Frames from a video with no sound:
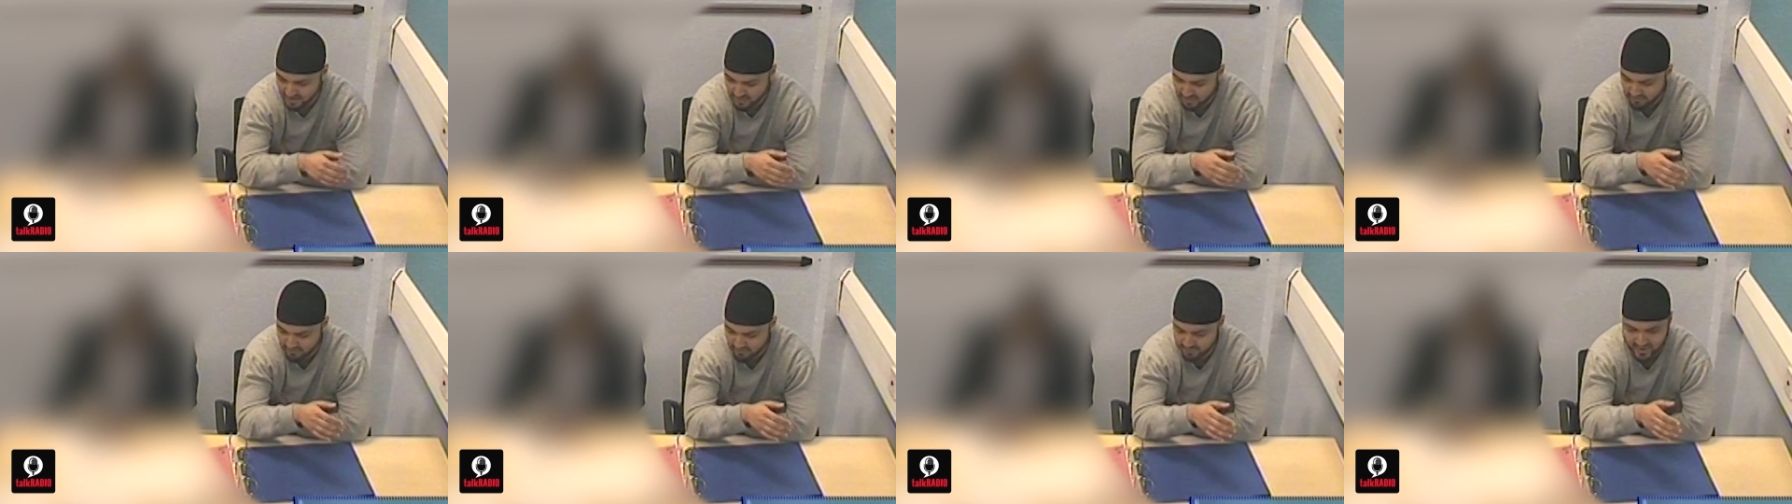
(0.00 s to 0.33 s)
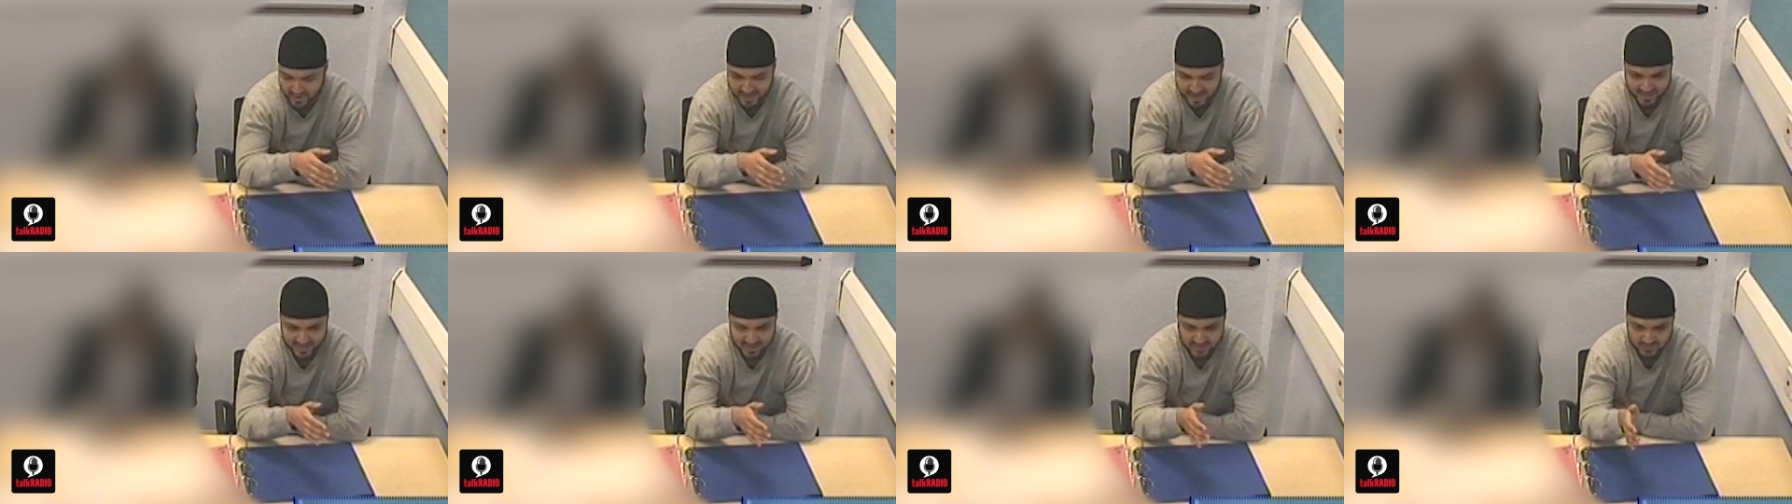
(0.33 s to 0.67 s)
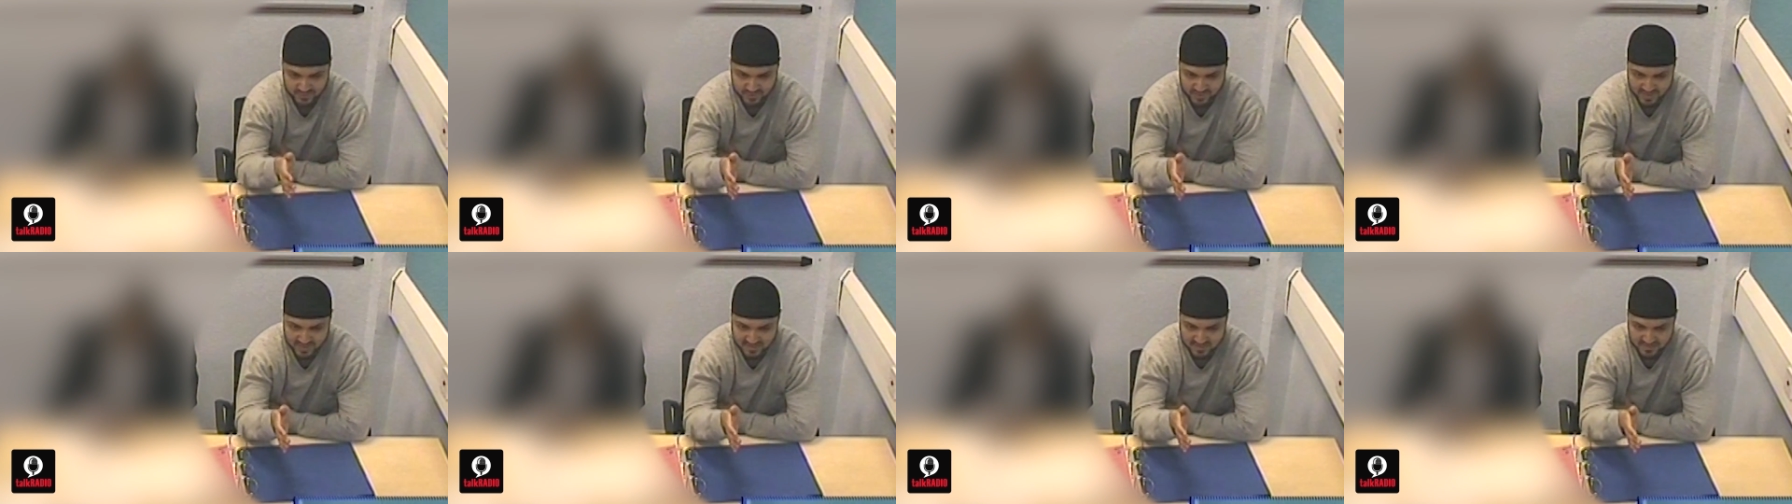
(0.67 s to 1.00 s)
this guy
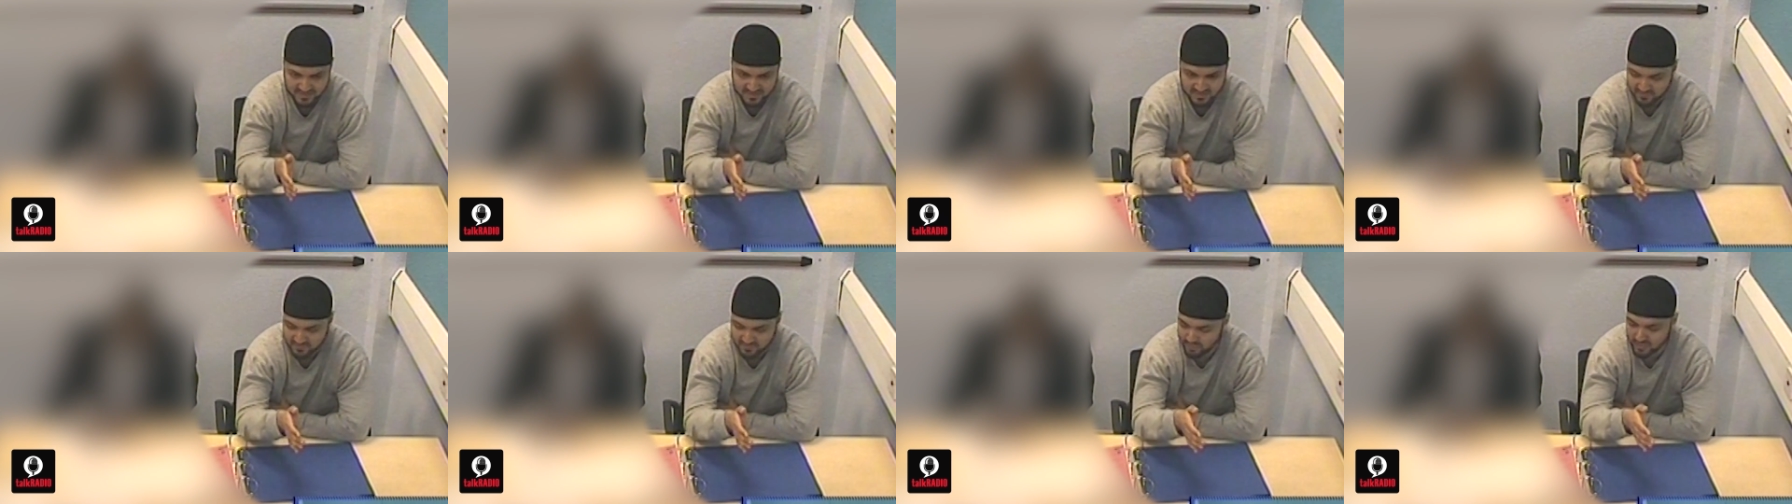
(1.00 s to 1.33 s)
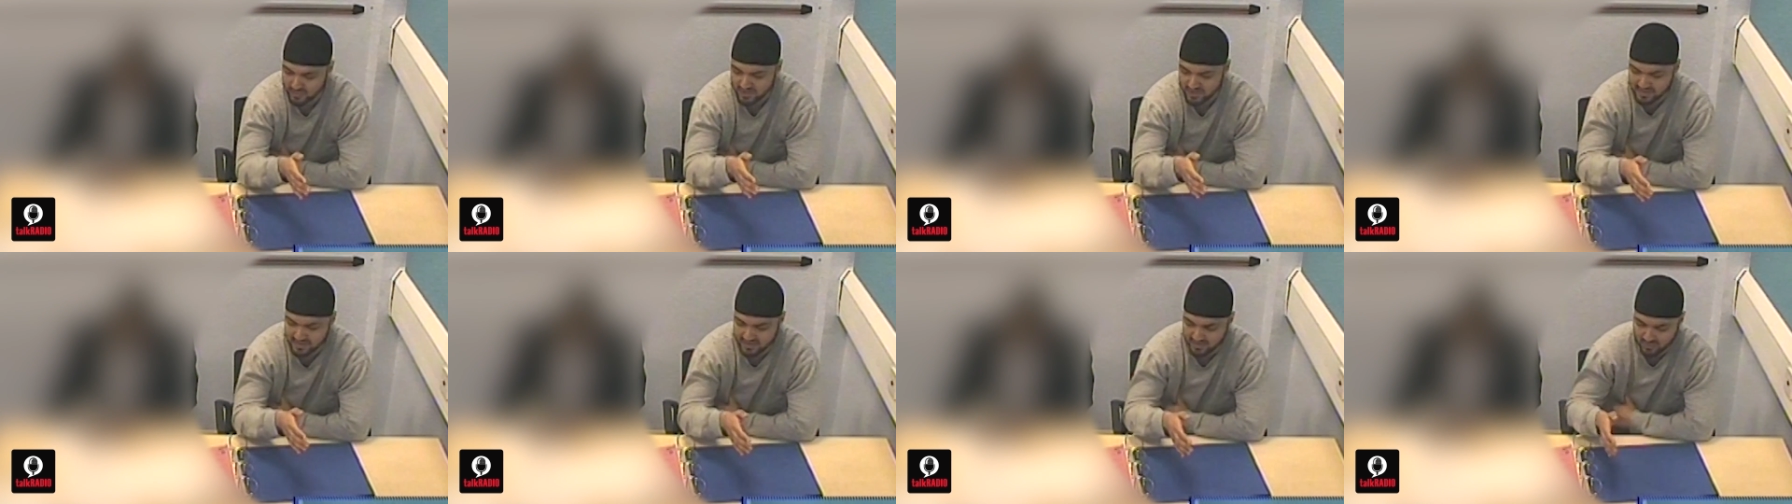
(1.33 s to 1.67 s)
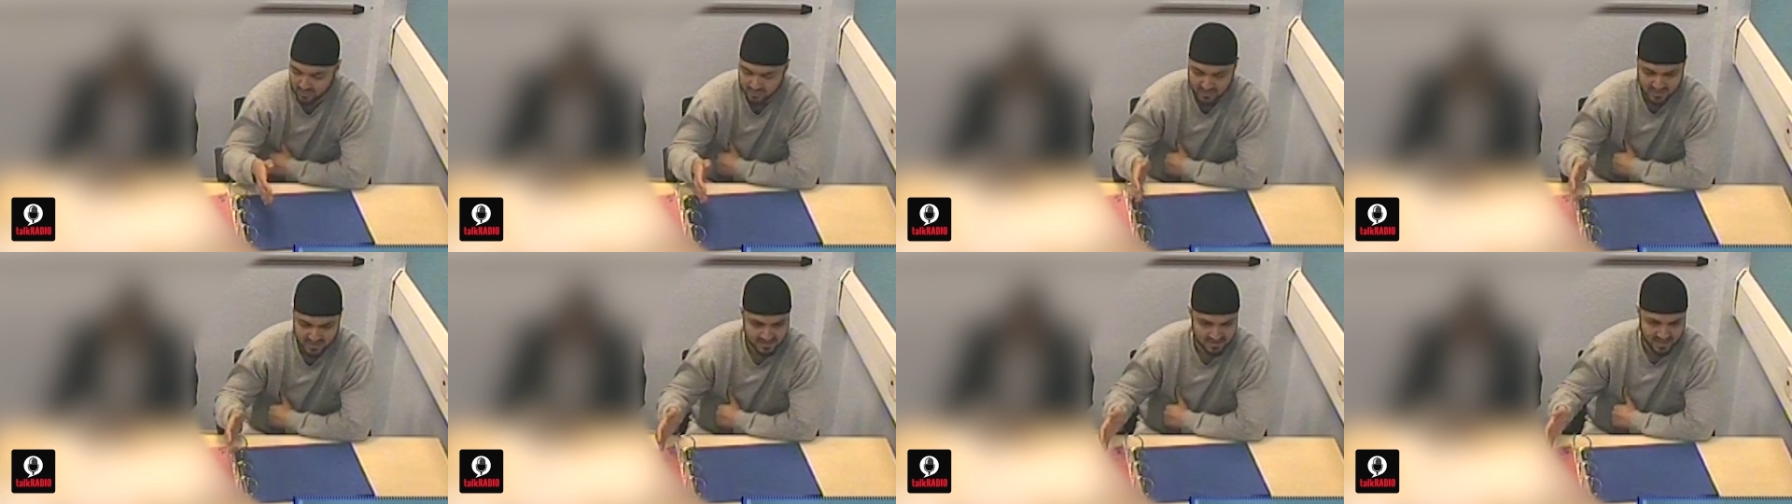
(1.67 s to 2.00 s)
planned to target
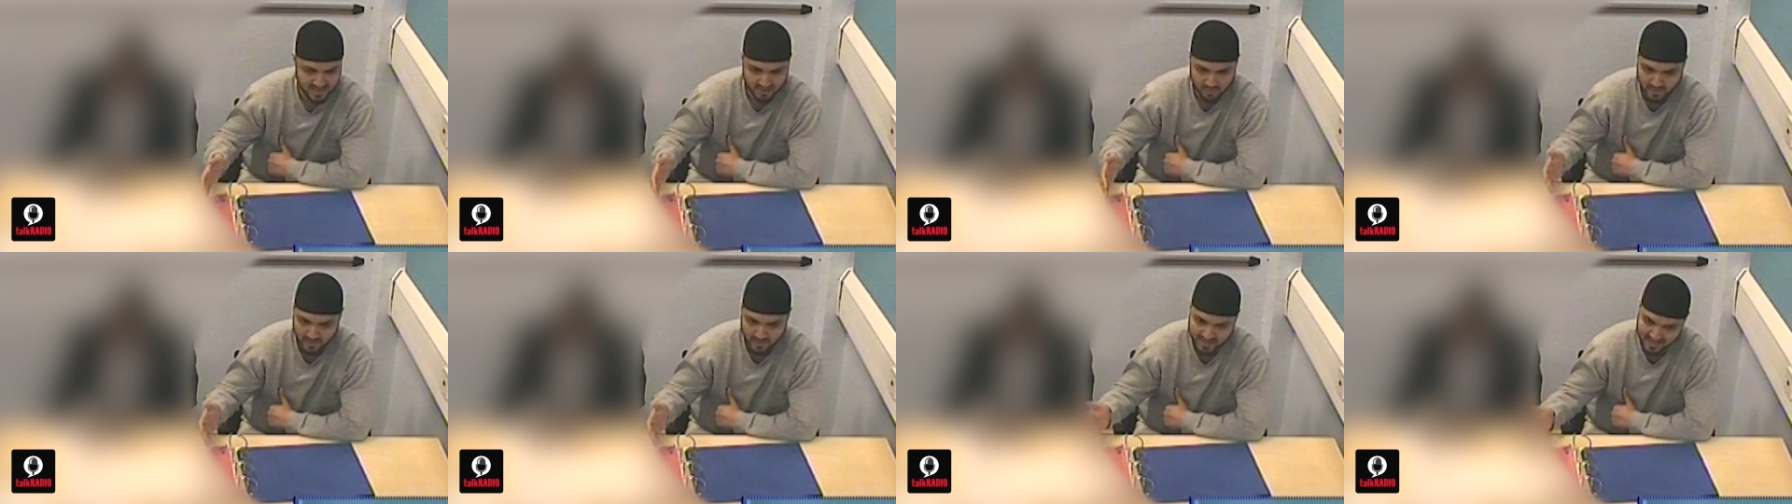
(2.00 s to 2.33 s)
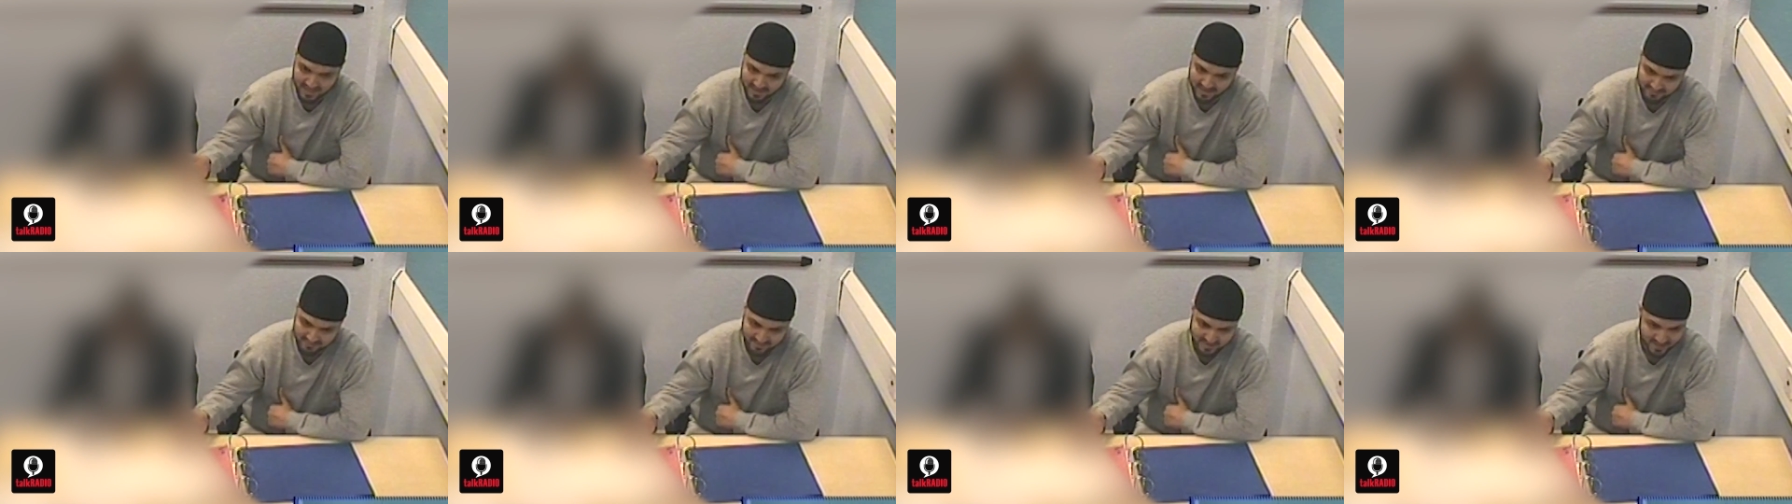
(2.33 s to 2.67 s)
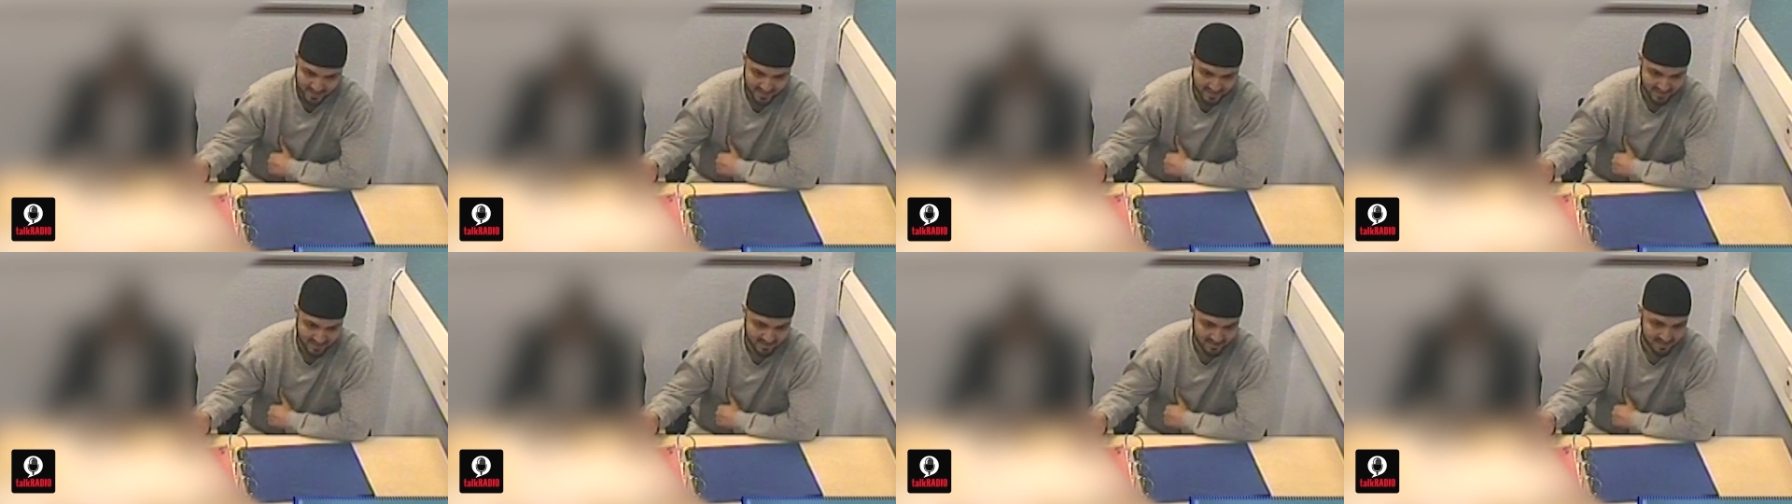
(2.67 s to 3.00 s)
tourist sites
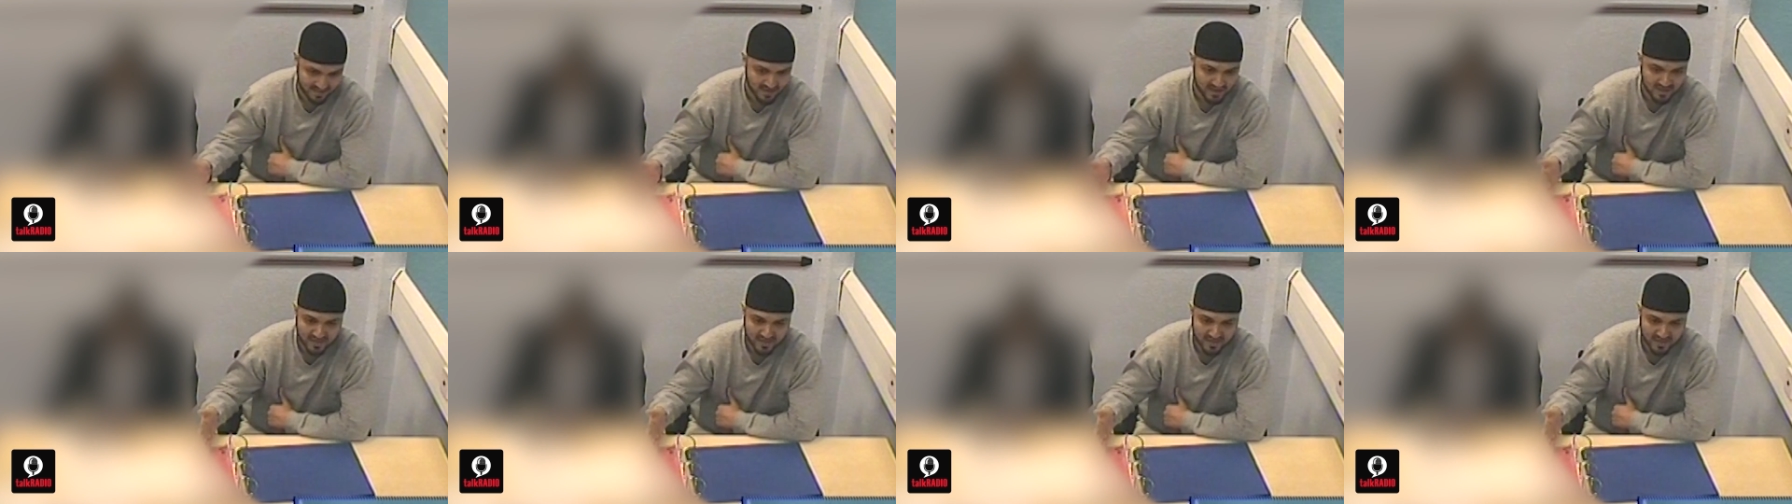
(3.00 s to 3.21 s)
um,